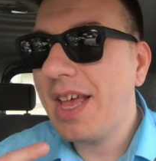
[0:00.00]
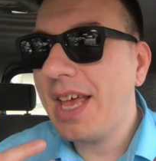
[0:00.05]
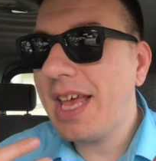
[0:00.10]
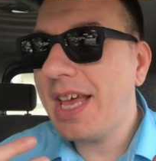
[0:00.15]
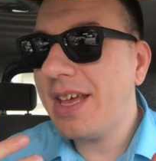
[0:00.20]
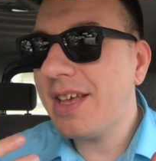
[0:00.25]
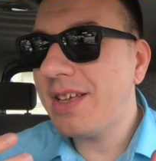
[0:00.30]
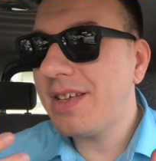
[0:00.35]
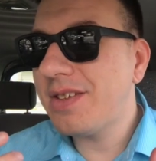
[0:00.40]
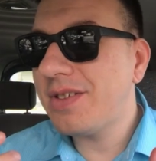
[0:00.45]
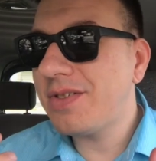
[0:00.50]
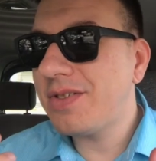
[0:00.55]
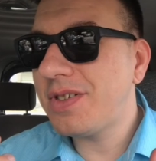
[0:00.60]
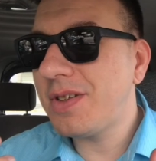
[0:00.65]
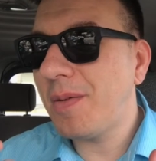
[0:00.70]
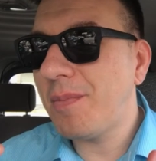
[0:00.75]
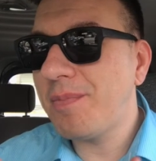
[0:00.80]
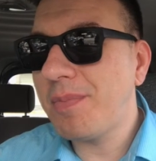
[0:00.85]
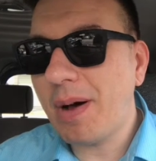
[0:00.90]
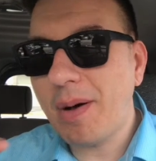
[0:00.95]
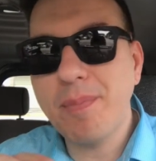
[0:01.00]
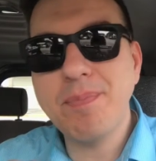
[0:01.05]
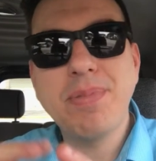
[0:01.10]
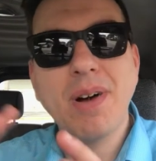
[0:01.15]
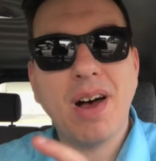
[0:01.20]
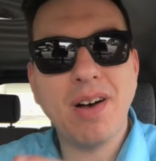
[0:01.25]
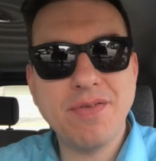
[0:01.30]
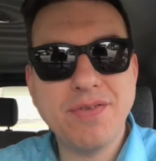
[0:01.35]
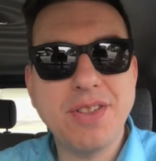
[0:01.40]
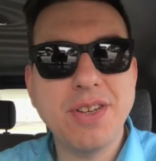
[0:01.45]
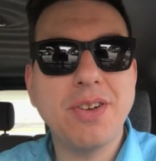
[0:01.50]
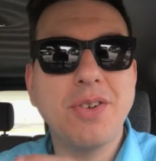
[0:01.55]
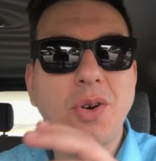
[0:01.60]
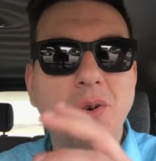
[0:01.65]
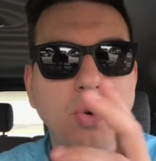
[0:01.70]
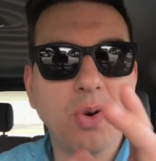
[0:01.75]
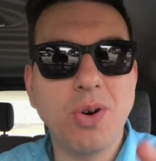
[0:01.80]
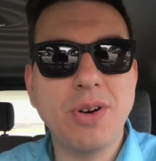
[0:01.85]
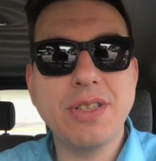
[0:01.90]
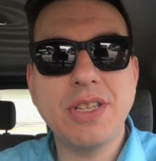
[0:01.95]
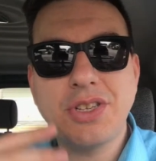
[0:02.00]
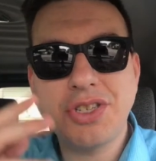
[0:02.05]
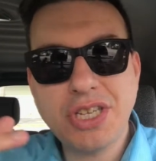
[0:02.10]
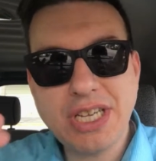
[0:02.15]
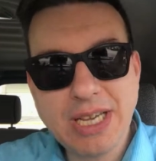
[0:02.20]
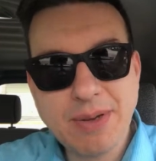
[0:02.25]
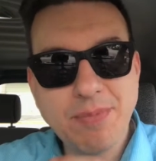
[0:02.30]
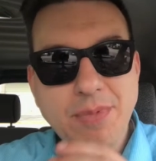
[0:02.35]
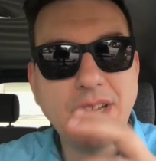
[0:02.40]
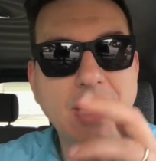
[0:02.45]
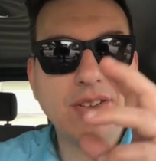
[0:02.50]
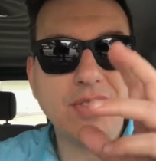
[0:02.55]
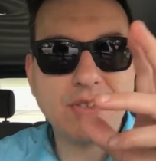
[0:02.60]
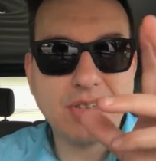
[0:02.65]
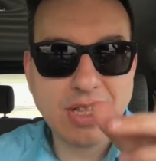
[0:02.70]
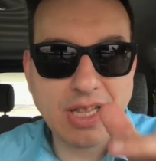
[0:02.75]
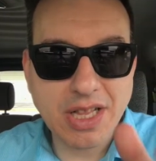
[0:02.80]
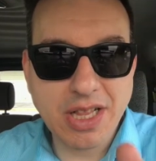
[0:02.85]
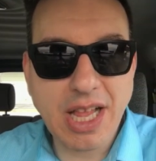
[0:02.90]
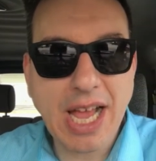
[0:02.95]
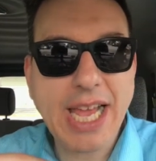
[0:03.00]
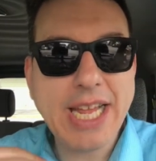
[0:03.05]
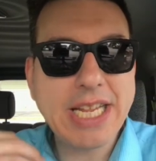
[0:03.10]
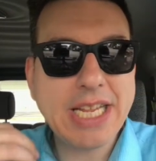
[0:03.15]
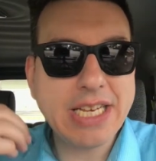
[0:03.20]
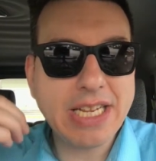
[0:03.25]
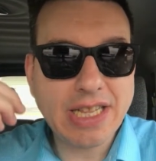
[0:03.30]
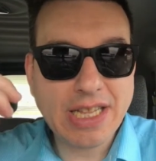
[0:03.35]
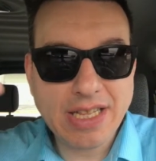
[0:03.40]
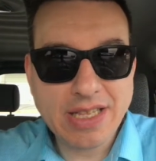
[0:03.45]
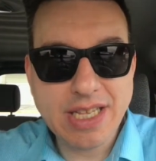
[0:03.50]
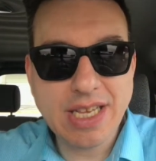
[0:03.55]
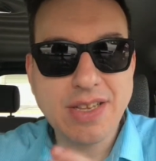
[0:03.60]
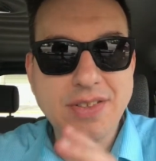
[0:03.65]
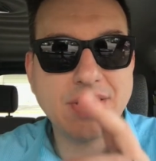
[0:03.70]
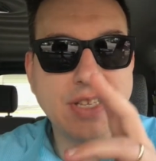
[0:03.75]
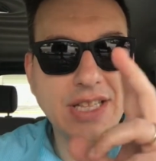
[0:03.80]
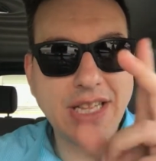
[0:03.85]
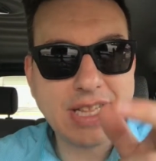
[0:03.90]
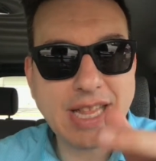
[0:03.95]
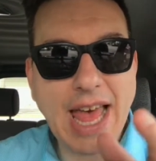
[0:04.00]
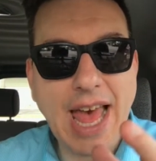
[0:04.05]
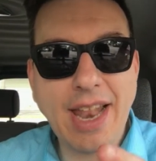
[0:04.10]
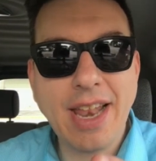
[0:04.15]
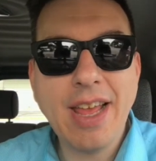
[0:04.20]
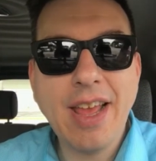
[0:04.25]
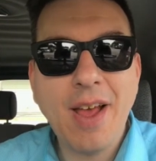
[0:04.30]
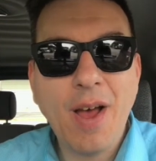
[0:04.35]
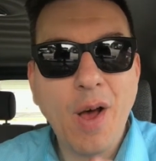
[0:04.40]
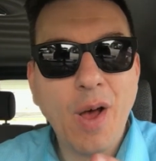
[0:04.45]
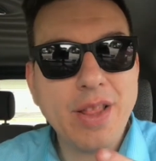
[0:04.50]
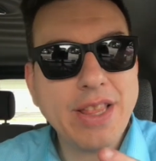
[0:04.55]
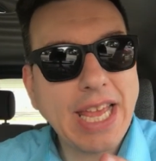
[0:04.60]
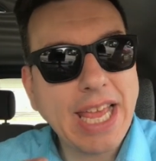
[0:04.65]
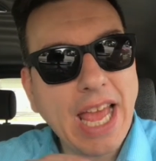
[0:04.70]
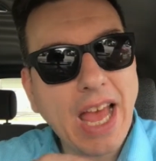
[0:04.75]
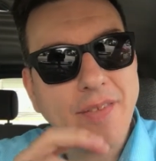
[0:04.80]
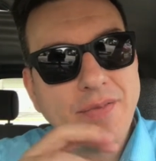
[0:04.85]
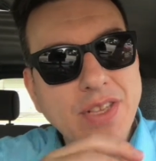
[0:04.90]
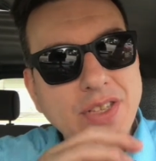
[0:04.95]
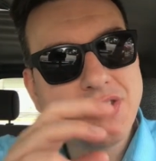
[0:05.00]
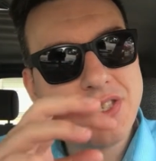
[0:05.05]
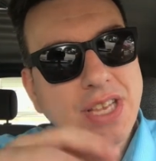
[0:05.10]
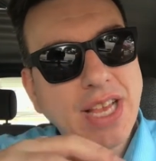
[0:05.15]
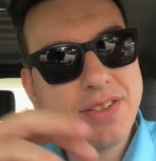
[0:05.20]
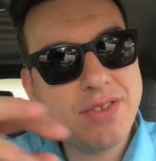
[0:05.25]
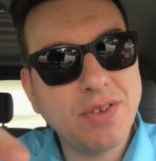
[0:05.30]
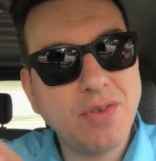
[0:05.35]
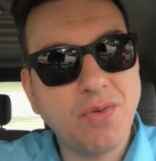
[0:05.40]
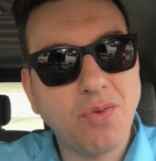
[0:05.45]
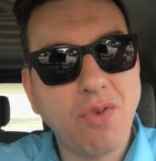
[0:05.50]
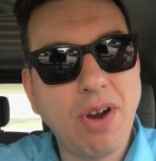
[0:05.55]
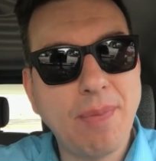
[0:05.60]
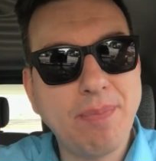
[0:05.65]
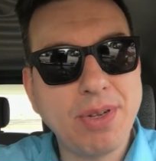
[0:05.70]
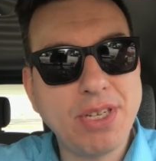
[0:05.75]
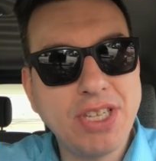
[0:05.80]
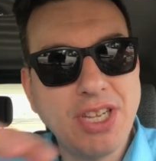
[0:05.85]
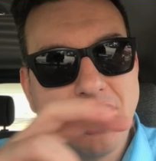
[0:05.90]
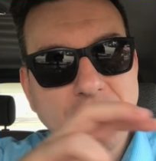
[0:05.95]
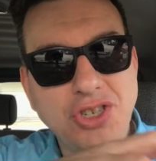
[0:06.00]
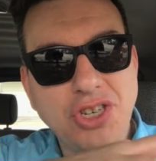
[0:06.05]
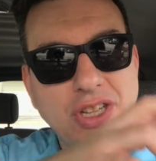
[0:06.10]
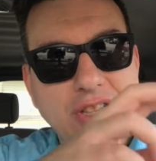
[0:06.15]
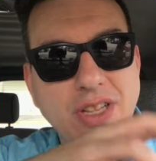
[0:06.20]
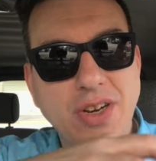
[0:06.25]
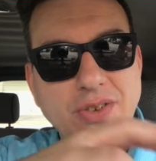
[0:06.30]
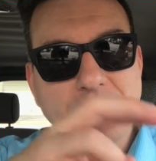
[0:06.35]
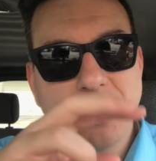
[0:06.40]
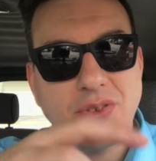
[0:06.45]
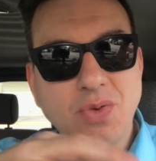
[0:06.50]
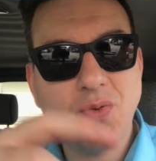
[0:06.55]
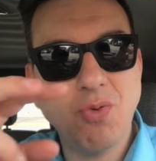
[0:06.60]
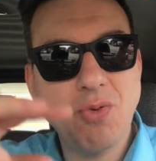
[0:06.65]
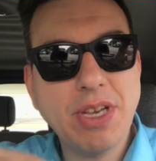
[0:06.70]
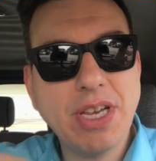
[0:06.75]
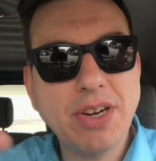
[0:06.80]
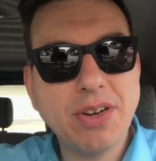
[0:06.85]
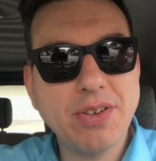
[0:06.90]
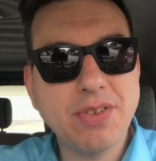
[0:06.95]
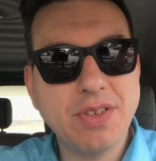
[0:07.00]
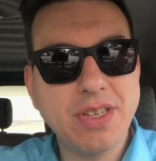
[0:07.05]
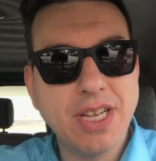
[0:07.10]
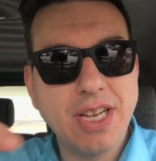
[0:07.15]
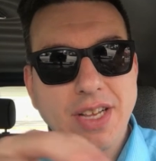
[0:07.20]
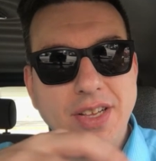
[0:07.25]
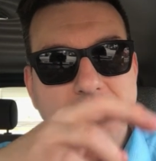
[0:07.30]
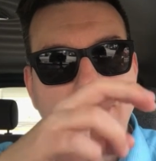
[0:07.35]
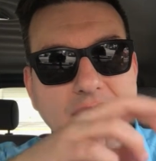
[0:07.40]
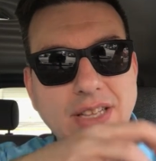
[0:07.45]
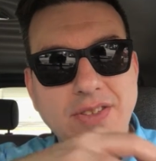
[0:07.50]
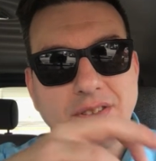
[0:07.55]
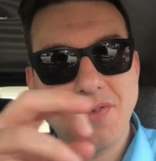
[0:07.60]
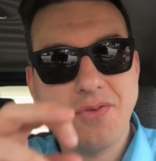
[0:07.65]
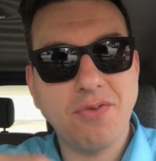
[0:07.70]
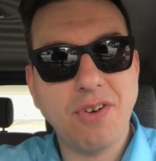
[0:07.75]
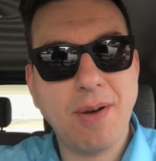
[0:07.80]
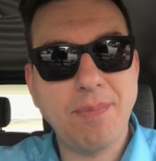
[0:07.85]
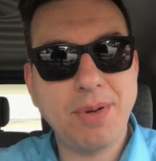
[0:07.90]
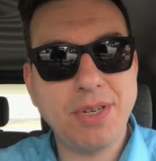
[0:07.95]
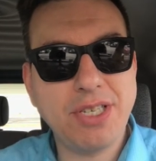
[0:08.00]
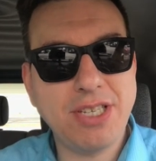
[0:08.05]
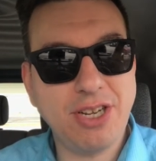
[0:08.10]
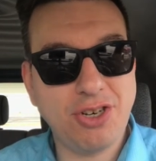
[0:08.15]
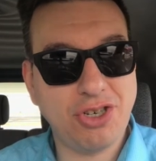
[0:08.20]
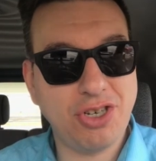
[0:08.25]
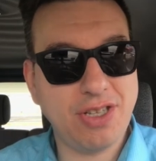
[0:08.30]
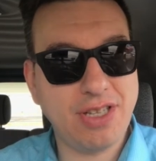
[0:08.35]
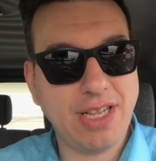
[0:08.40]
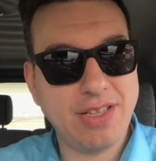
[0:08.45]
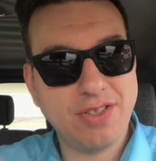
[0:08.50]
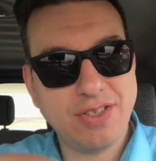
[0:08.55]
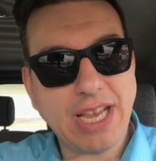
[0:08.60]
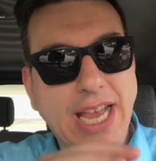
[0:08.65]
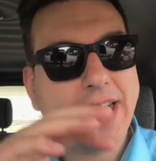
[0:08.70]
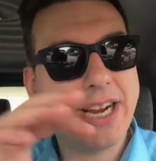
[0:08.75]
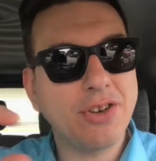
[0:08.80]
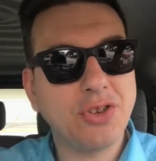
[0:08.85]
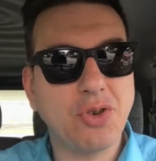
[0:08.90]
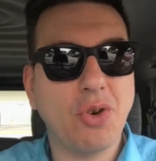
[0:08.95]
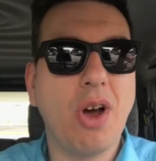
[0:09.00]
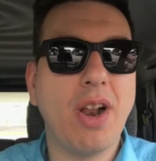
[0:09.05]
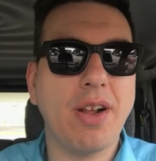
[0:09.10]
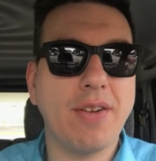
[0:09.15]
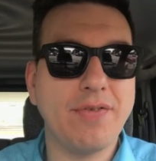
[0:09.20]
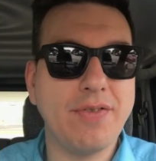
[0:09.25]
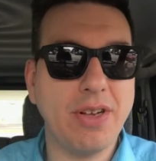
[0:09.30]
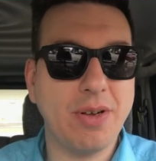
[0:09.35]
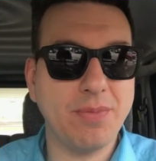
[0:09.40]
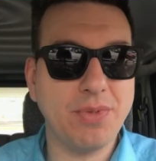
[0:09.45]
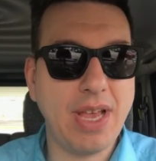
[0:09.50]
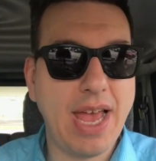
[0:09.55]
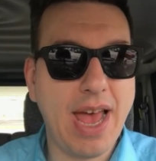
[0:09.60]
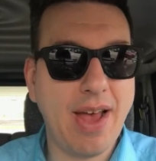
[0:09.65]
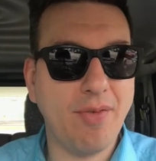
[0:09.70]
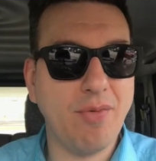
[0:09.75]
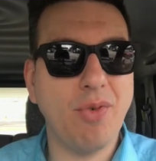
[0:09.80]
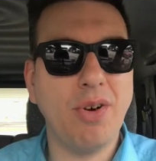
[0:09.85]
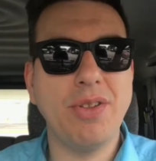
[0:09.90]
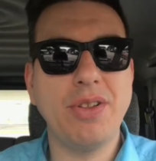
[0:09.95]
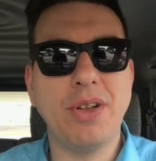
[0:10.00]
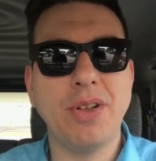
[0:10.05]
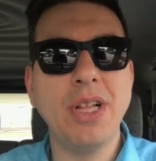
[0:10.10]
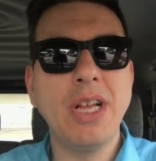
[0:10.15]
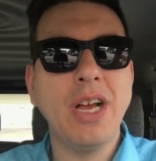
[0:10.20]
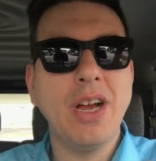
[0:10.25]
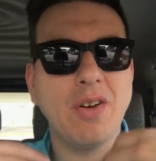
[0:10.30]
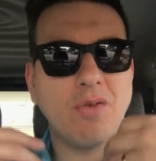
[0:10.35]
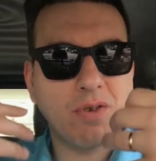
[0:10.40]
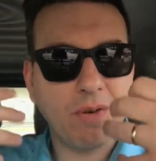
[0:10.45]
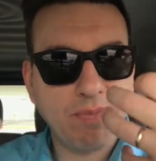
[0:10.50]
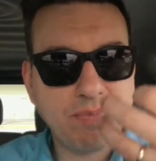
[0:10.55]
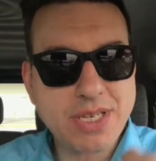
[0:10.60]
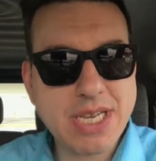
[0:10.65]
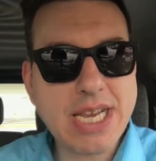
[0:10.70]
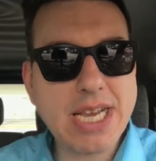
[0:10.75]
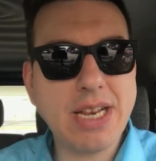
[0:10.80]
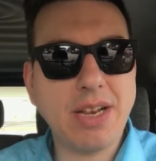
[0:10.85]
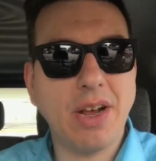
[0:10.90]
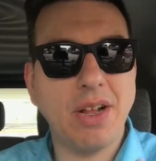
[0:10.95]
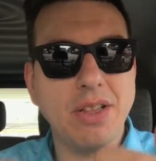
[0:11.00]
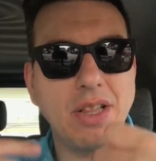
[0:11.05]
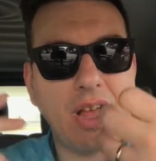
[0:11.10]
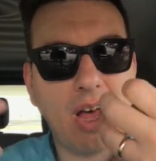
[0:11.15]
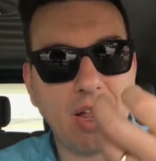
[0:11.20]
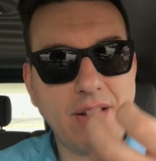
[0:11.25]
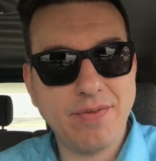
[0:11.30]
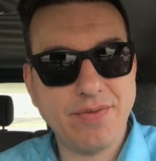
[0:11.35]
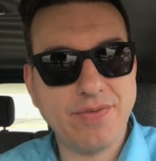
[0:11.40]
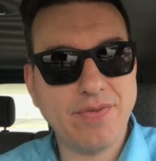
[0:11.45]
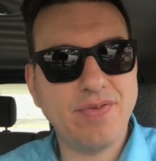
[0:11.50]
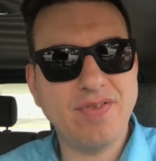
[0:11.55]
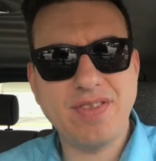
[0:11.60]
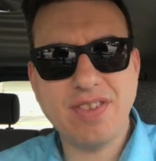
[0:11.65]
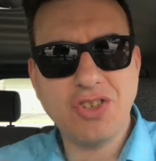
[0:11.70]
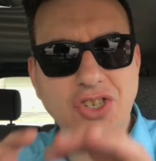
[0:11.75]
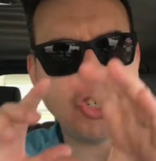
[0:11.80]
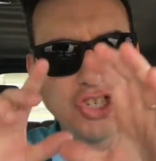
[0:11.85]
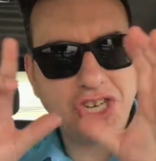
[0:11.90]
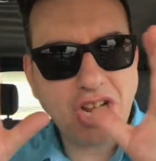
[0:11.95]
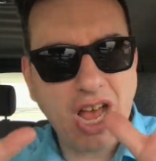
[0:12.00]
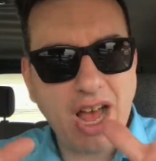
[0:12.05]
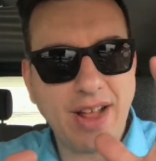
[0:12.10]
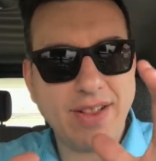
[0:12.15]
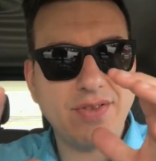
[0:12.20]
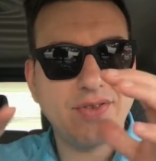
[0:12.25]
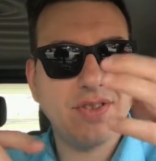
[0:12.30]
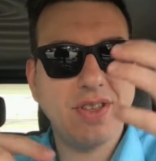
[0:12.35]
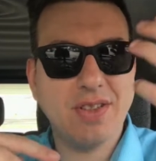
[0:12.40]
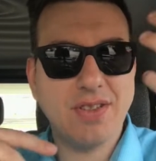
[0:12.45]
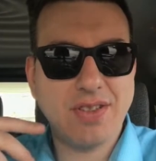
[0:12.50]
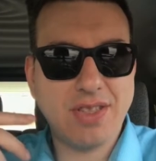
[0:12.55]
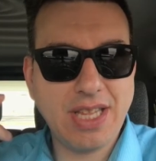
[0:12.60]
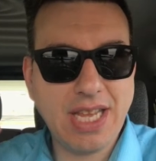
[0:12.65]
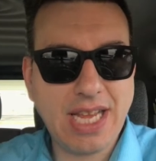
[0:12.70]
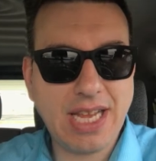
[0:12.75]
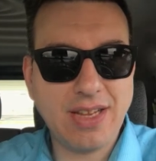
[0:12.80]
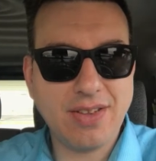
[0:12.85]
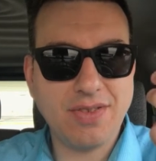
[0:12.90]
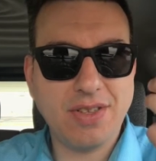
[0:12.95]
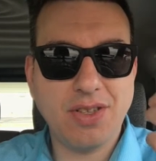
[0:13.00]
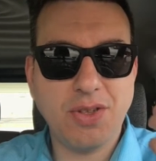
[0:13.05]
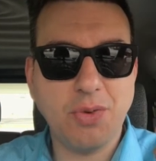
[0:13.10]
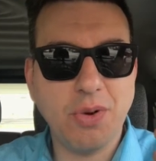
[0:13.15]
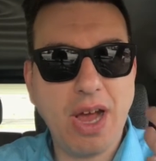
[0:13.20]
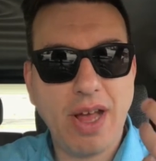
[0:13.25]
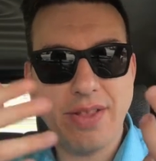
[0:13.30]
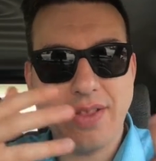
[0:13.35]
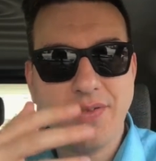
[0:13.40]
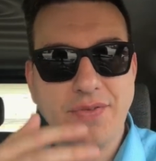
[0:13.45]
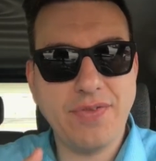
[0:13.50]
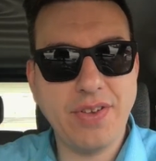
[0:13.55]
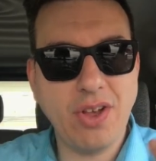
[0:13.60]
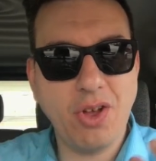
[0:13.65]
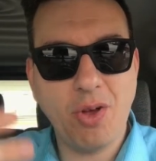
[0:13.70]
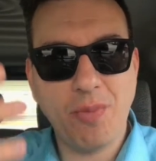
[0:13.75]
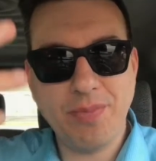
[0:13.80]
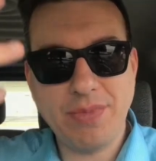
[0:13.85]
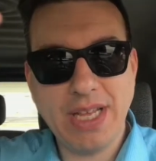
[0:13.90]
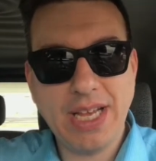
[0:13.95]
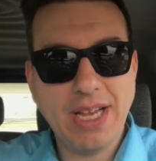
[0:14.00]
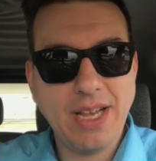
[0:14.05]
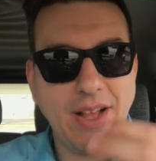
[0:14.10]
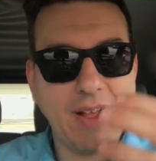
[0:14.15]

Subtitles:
is, above the gore and the cheapness and the lighting and the this and the that, they have this sense of repetition. There's this weird sense of repetition that psychotronic films have, where they'll repeat a lot of shots and things throughout the film.